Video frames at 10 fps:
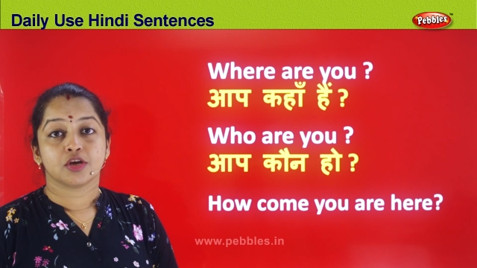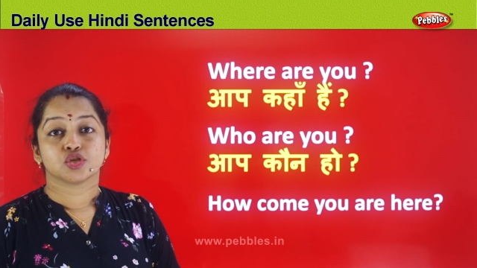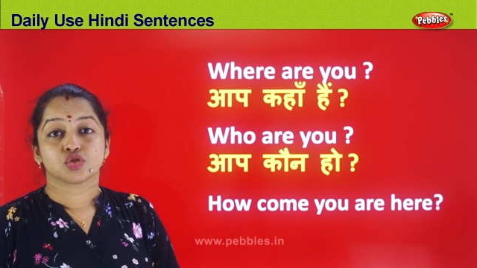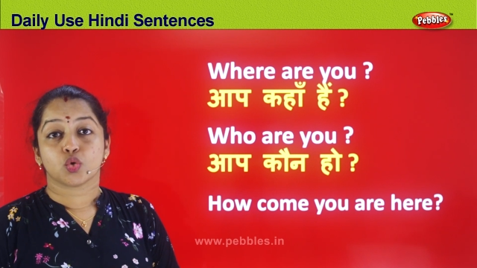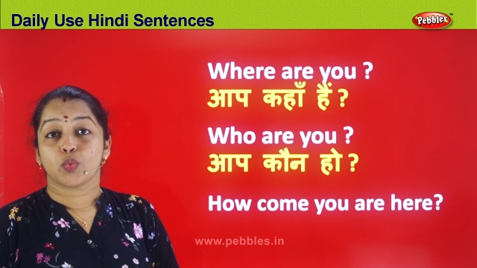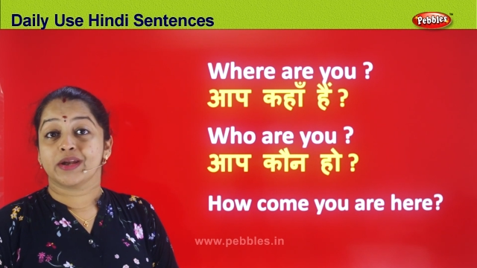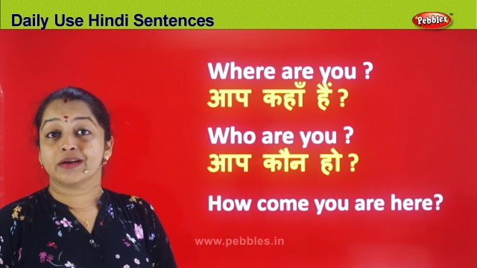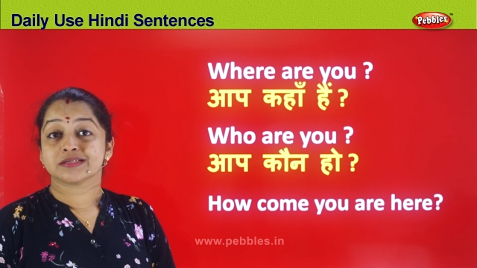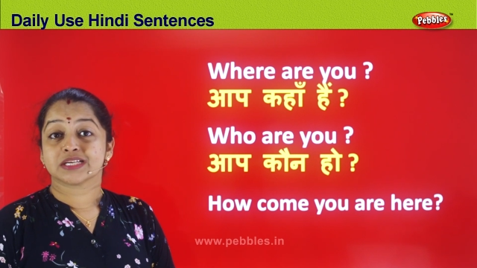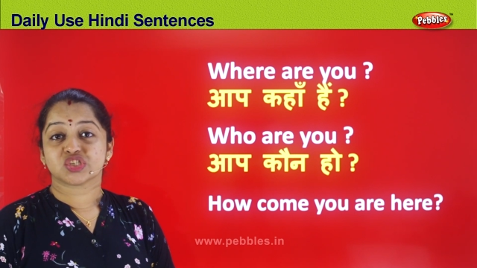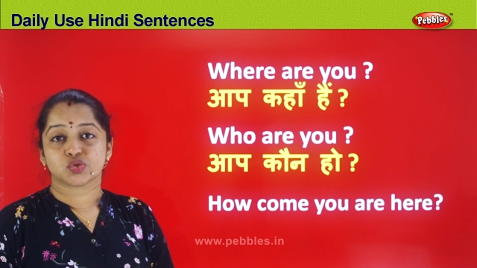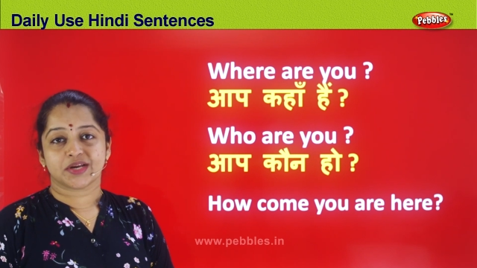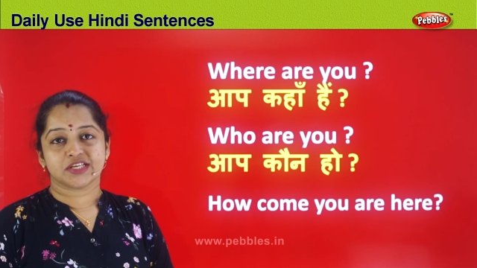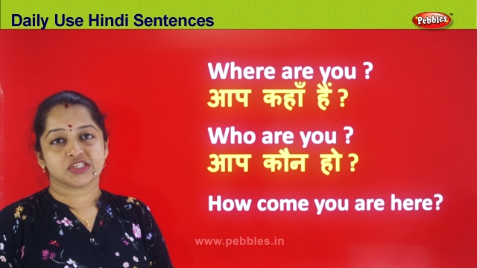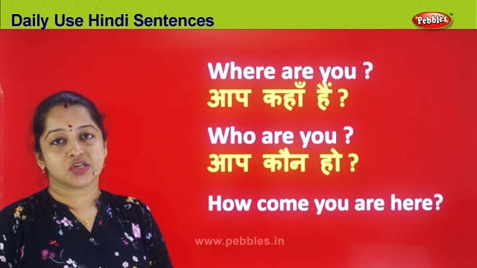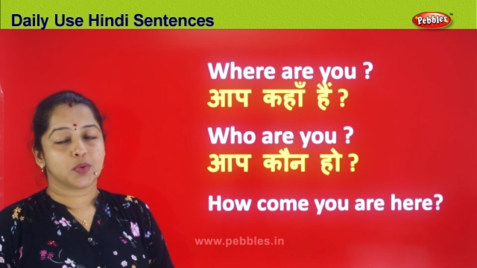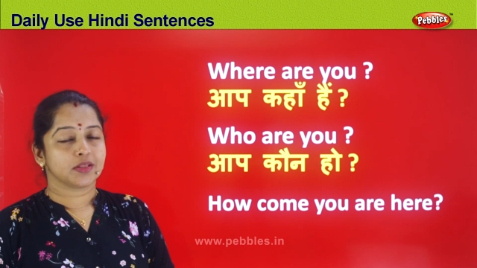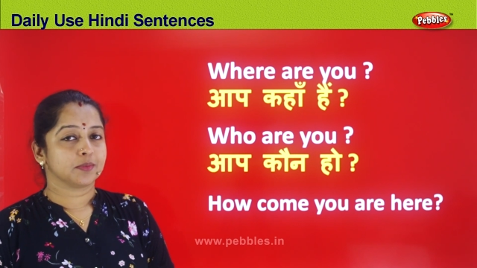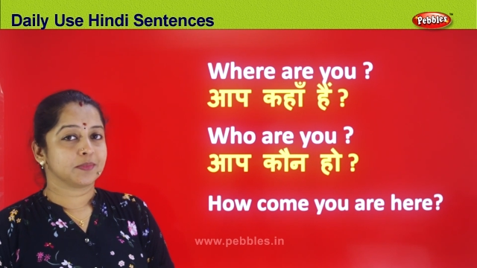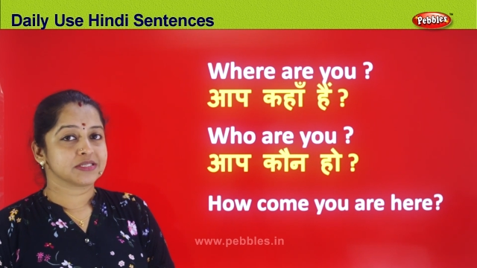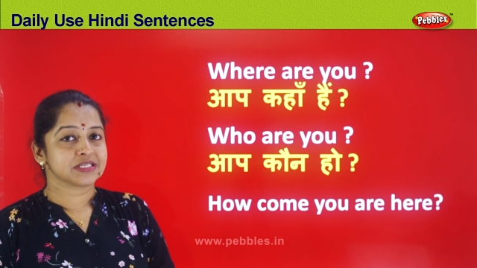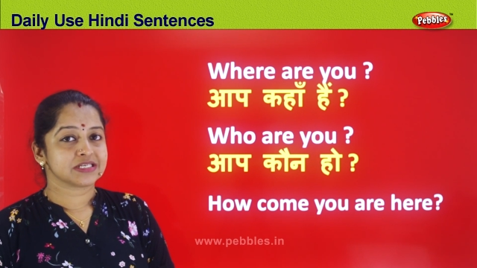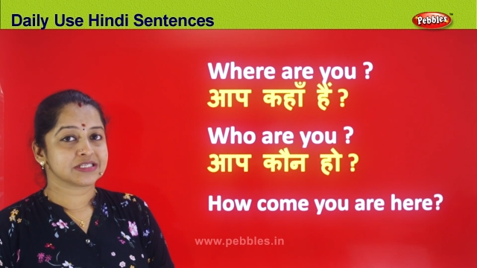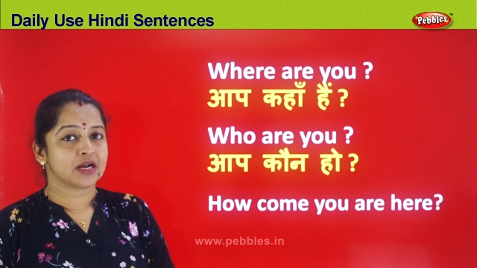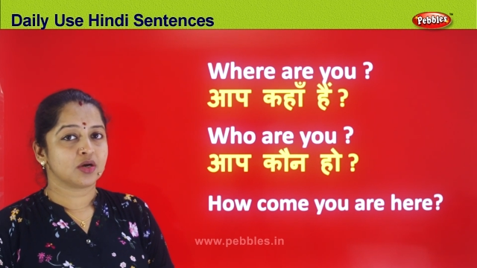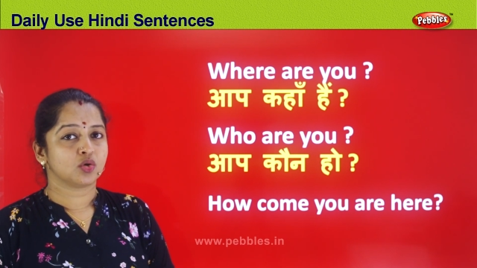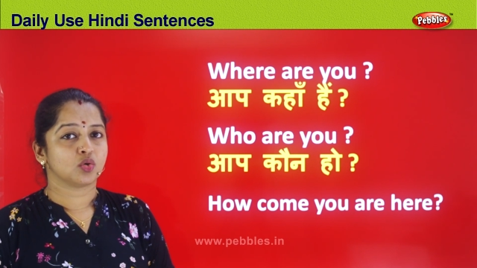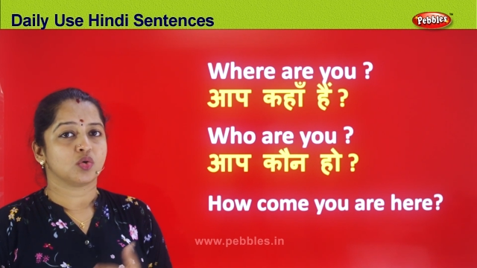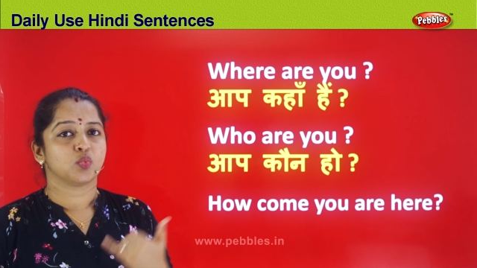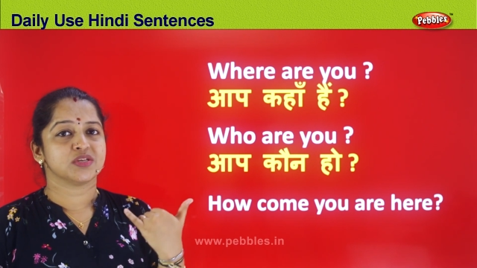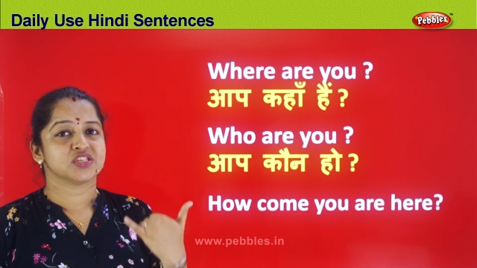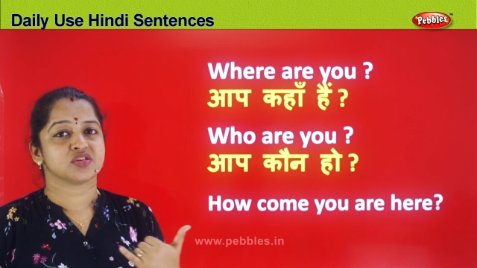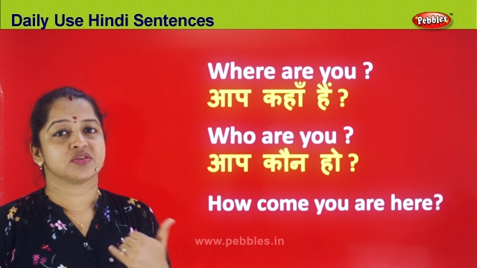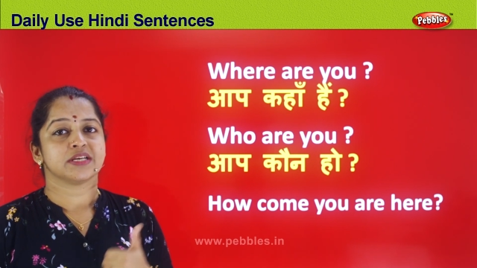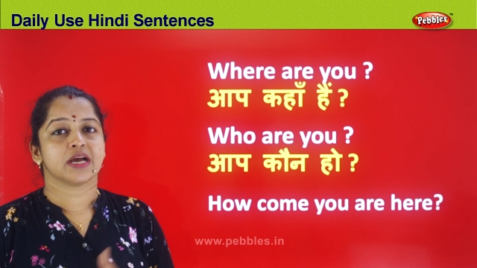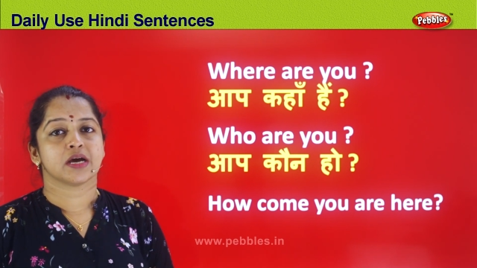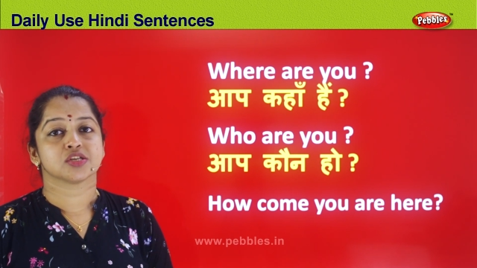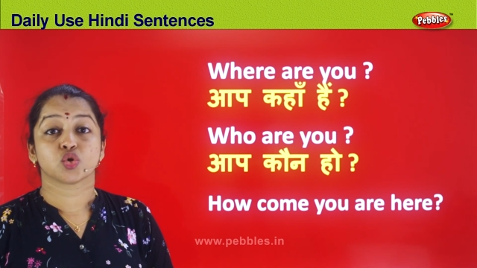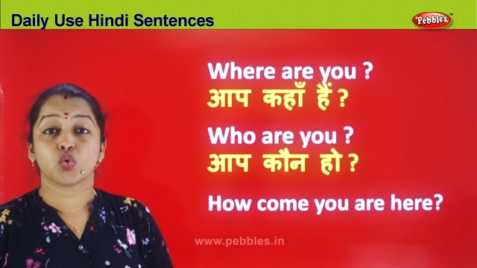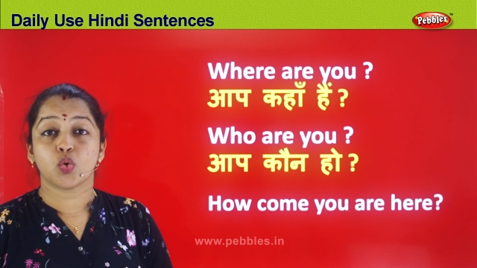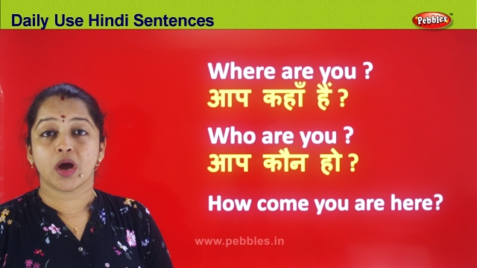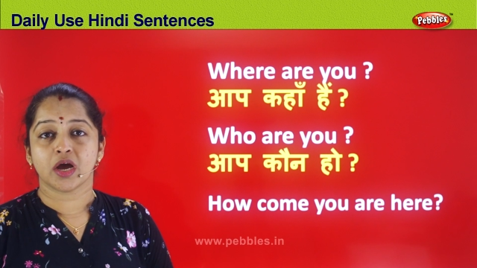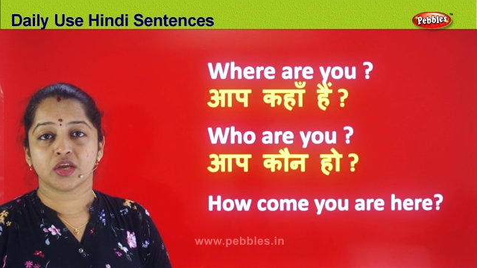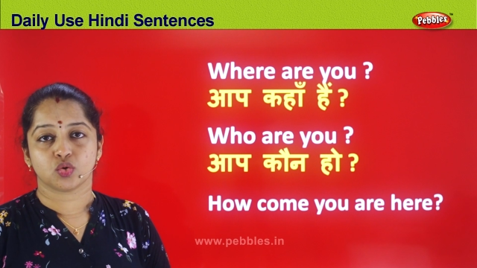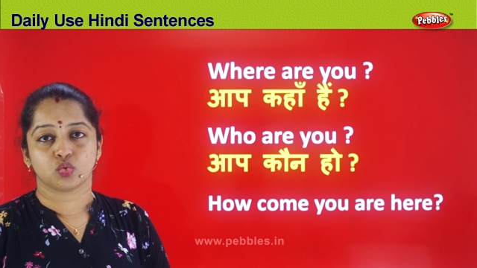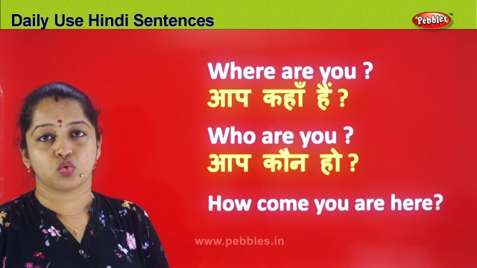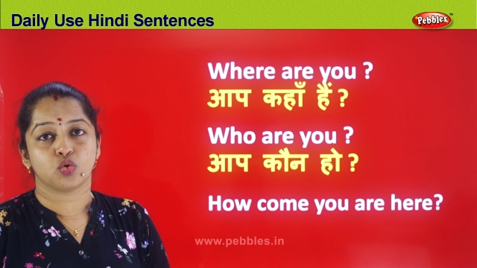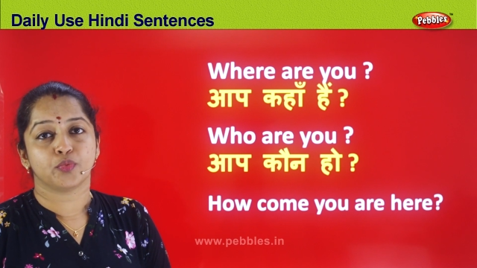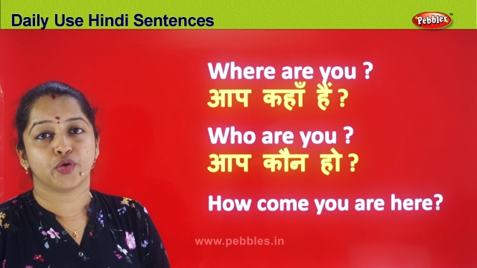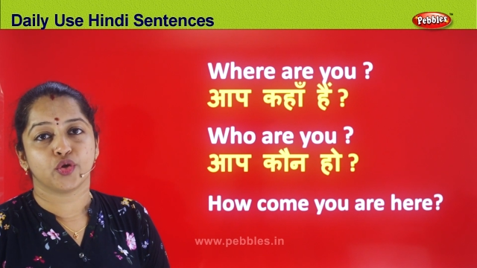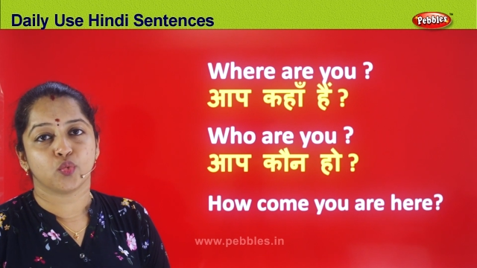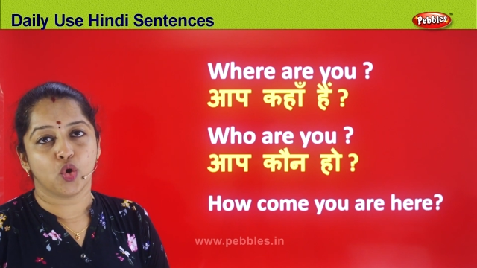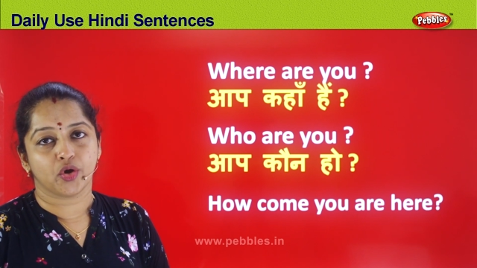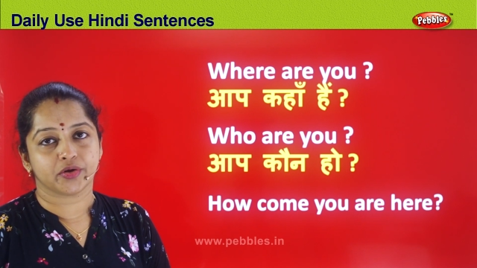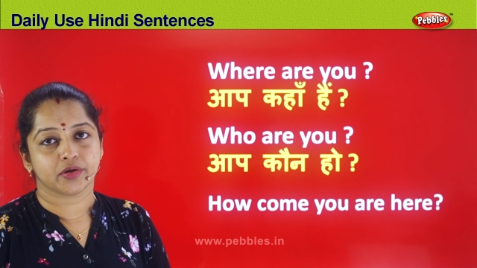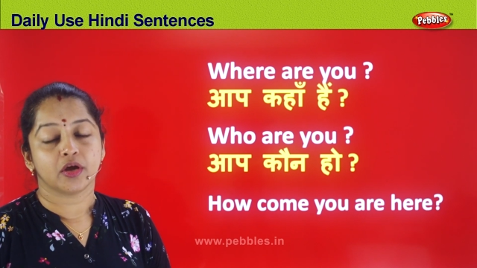So when it is a stranger, when the person is unknown, we generally ask, who are you? Whom do you want?